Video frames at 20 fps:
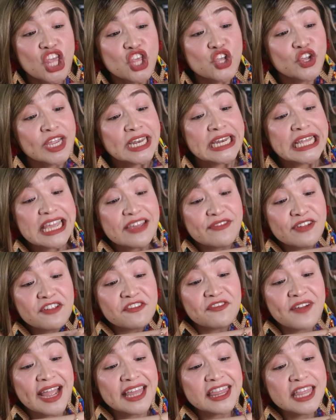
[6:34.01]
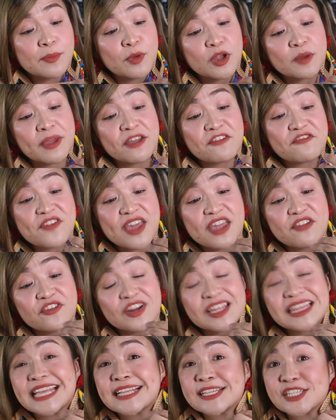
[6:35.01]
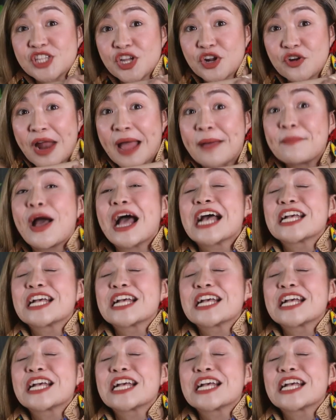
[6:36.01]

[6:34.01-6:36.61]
You can even find them on my favorite Instagram